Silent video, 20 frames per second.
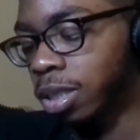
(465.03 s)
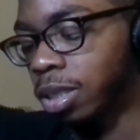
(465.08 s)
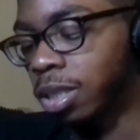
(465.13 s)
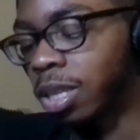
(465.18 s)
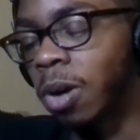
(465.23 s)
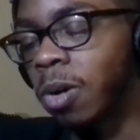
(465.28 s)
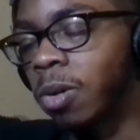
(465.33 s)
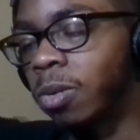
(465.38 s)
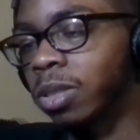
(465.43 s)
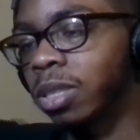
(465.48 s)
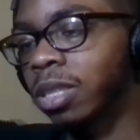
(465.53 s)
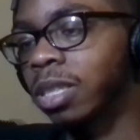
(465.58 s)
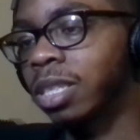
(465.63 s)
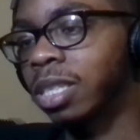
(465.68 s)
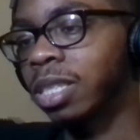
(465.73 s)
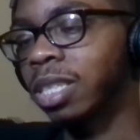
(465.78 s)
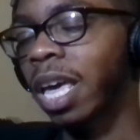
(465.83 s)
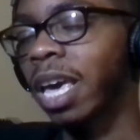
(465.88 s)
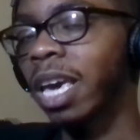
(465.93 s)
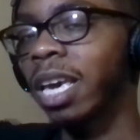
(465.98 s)
don't
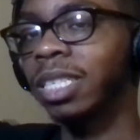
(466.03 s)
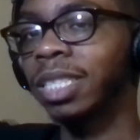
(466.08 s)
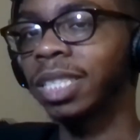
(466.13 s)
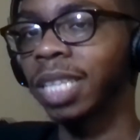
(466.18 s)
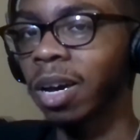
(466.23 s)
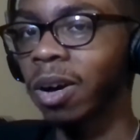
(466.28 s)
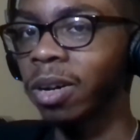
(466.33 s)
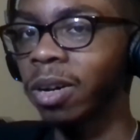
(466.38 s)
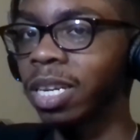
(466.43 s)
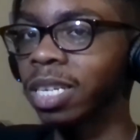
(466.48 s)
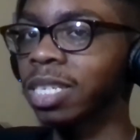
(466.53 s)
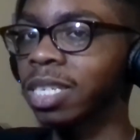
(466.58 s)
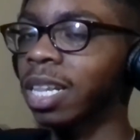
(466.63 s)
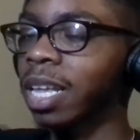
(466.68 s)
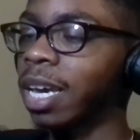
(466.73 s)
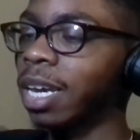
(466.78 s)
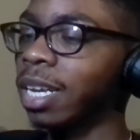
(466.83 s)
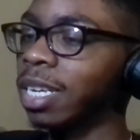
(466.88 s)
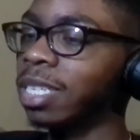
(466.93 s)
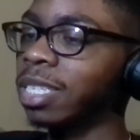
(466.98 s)
stay on this
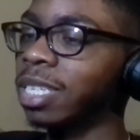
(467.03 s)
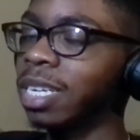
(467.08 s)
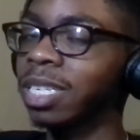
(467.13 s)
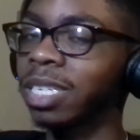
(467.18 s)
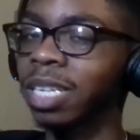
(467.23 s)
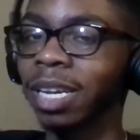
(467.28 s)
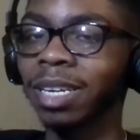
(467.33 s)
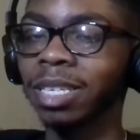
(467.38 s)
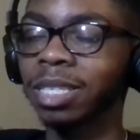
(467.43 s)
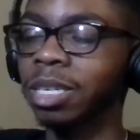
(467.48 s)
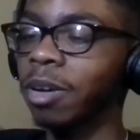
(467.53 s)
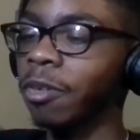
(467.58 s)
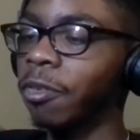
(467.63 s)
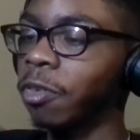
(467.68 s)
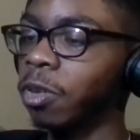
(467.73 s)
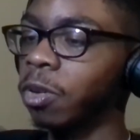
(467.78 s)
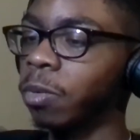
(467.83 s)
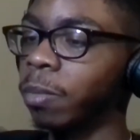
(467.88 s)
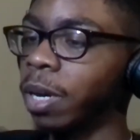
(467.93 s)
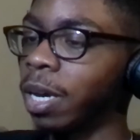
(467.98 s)
lane. This lane is good
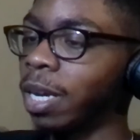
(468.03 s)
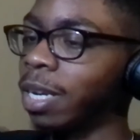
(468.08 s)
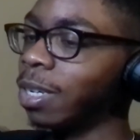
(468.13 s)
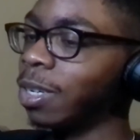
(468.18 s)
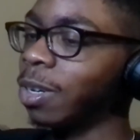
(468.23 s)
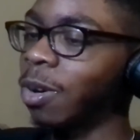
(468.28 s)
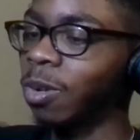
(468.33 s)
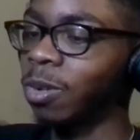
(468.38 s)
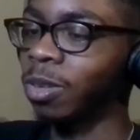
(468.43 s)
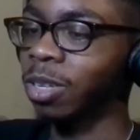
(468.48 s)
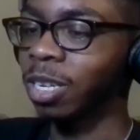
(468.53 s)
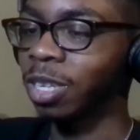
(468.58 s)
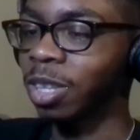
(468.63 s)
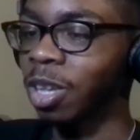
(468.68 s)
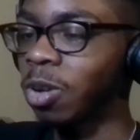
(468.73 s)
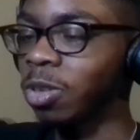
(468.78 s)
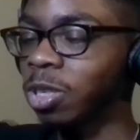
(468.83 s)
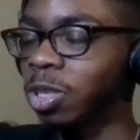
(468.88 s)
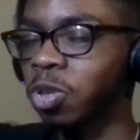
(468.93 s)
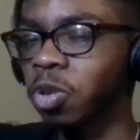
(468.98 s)
for you, man. Don't
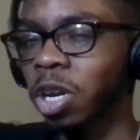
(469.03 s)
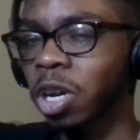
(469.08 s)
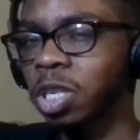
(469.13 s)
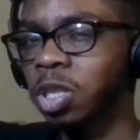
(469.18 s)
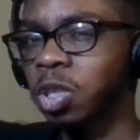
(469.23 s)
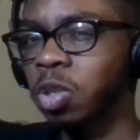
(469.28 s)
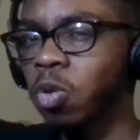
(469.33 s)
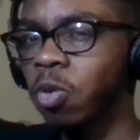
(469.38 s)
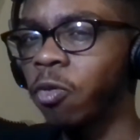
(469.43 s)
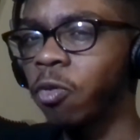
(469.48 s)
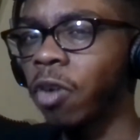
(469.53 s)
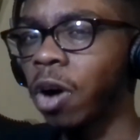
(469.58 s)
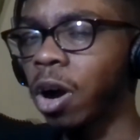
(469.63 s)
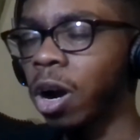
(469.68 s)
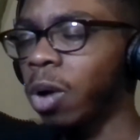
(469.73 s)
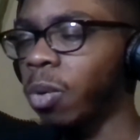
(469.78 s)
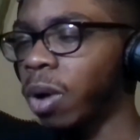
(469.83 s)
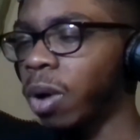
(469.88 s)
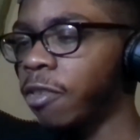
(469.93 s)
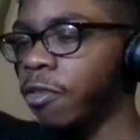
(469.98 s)
stray too
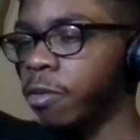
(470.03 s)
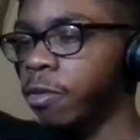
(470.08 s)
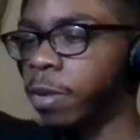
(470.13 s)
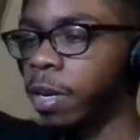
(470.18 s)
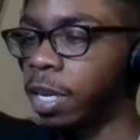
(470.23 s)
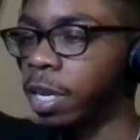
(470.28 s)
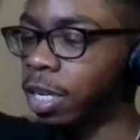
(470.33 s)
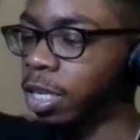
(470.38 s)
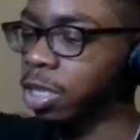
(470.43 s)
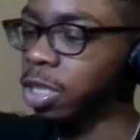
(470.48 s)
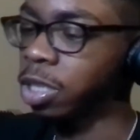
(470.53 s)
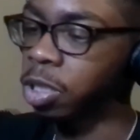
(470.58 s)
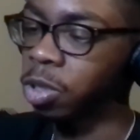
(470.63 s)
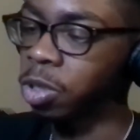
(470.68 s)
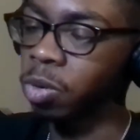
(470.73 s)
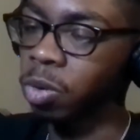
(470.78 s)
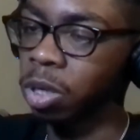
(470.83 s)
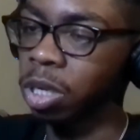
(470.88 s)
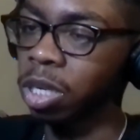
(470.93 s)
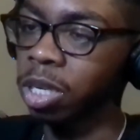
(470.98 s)
far away from it. You're
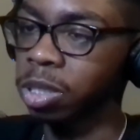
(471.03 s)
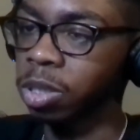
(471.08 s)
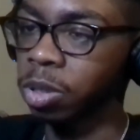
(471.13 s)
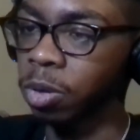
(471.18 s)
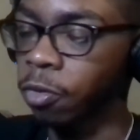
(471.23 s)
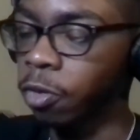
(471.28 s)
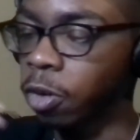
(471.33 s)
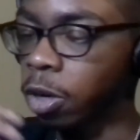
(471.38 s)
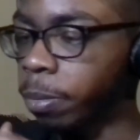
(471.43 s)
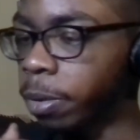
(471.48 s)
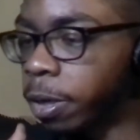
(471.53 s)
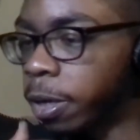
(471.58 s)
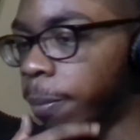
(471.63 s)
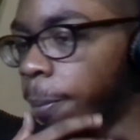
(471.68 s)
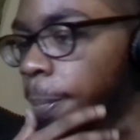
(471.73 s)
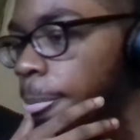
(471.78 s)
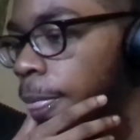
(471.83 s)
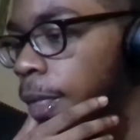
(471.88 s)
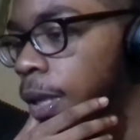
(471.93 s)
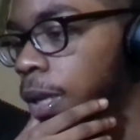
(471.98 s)
doing good so far, man.
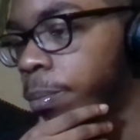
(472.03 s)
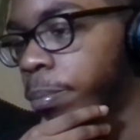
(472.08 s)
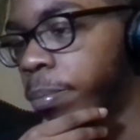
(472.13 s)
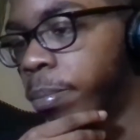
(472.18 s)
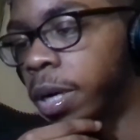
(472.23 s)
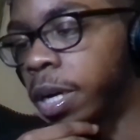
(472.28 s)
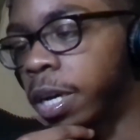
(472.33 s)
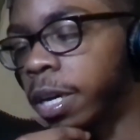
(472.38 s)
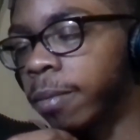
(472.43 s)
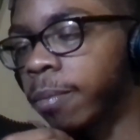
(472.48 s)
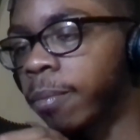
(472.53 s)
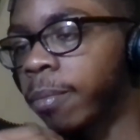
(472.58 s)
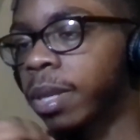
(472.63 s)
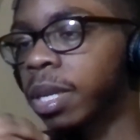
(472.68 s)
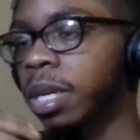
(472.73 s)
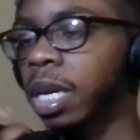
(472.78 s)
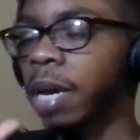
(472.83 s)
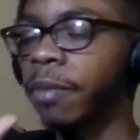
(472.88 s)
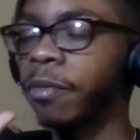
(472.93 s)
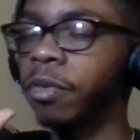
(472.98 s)
But
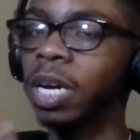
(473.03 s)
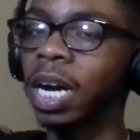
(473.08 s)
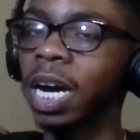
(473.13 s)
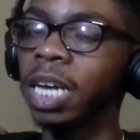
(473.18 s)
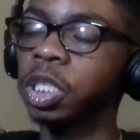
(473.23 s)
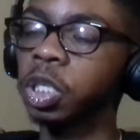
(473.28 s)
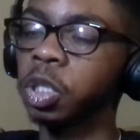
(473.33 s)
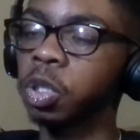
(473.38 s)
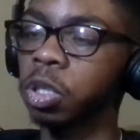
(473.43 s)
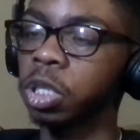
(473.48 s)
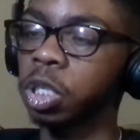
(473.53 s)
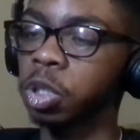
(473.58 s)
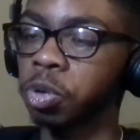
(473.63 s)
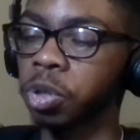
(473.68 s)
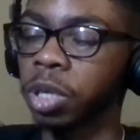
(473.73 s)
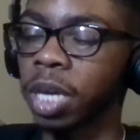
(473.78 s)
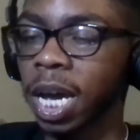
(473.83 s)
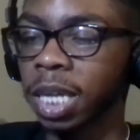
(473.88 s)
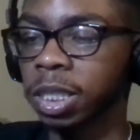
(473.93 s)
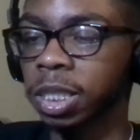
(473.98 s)
if you guys enjoyed this
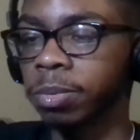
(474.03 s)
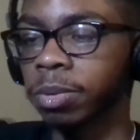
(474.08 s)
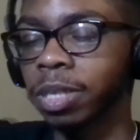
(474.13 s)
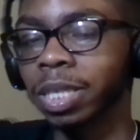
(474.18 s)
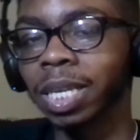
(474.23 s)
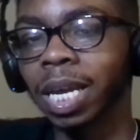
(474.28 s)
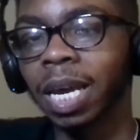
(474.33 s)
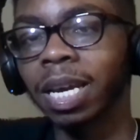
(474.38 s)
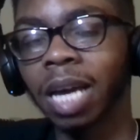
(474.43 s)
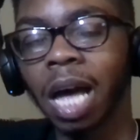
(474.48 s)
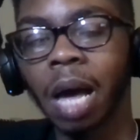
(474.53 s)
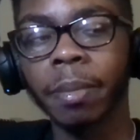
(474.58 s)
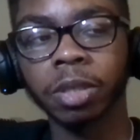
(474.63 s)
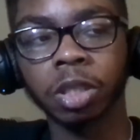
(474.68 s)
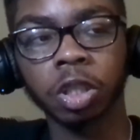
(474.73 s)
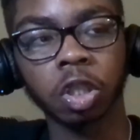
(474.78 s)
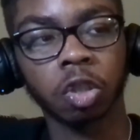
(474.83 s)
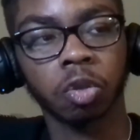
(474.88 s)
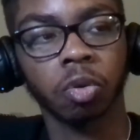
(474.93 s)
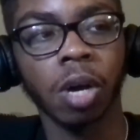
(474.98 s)
reaction, please like,
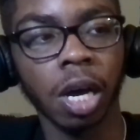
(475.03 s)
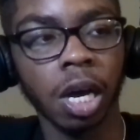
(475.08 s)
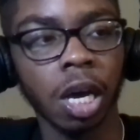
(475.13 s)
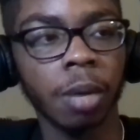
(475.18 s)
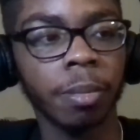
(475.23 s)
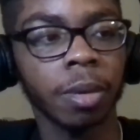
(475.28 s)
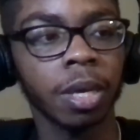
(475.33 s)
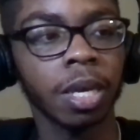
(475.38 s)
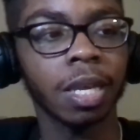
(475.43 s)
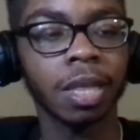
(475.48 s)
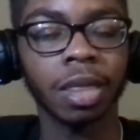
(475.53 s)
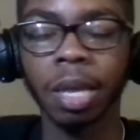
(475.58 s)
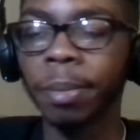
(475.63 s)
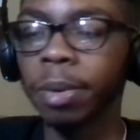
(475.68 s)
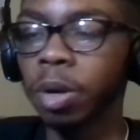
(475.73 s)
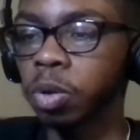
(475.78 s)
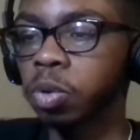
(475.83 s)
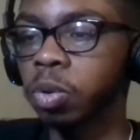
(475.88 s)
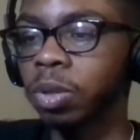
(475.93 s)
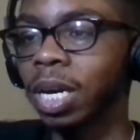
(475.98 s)
comment, subscribe. Let
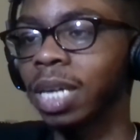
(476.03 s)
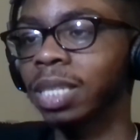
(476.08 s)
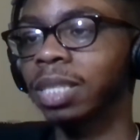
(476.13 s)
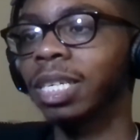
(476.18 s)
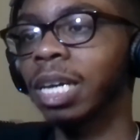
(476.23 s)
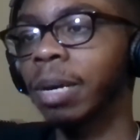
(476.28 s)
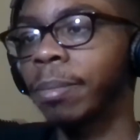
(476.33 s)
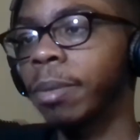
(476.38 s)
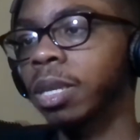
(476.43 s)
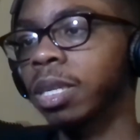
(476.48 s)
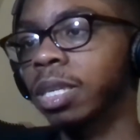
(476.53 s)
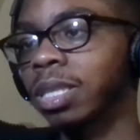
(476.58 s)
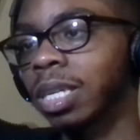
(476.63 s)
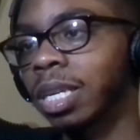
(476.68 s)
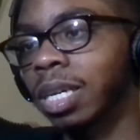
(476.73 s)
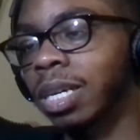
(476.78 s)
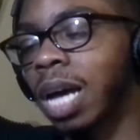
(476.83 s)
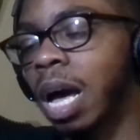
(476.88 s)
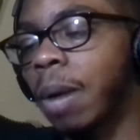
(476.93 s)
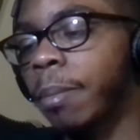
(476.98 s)
me know what you guys think about this
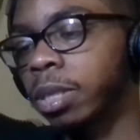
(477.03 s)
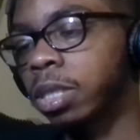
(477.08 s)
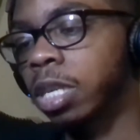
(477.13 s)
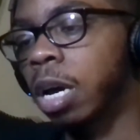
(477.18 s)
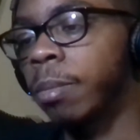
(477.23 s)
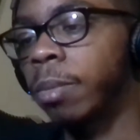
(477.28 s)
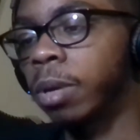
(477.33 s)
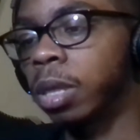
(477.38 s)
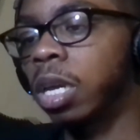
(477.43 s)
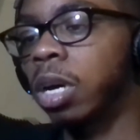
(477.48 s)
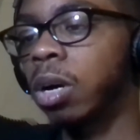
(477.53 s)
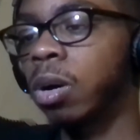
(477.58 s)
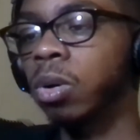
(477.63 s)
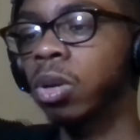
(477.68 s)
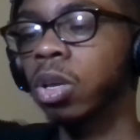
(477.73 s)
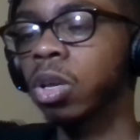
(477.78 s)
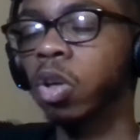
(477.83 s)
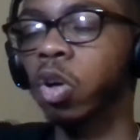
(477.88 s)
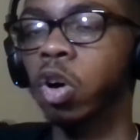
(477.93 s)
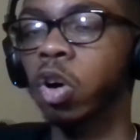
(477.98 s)
in the comments down
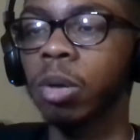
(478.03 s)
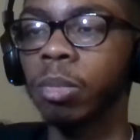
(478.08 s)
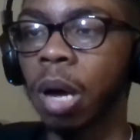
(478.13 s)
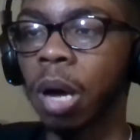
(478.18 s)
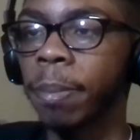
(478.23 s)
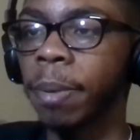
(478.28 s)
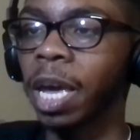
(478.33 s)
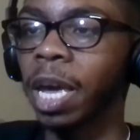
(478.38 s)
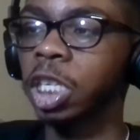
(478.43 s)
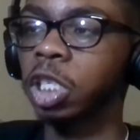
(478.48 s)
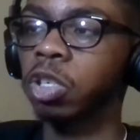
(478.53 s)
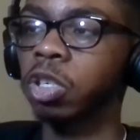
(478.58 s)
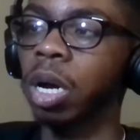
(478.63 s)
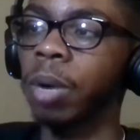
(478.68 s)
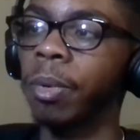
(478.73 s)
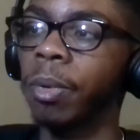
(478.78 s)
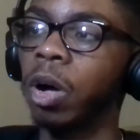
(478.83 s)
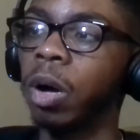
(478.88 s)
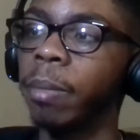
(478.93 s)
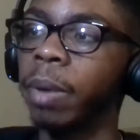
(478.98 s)
below. Go to my
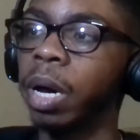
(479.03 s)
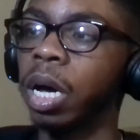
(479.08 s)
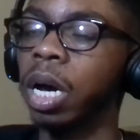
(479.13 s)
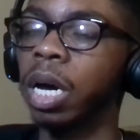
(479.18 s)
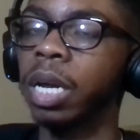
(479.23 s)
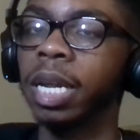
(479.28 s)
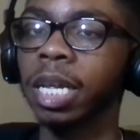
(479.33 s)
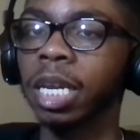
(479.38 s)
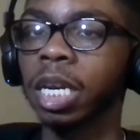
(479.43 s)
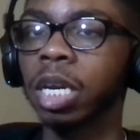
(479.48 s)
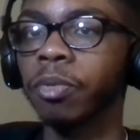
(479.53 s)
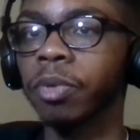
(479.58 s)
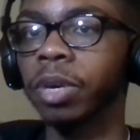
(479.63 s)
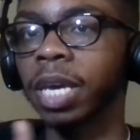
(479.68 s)
Patreon where all my unedited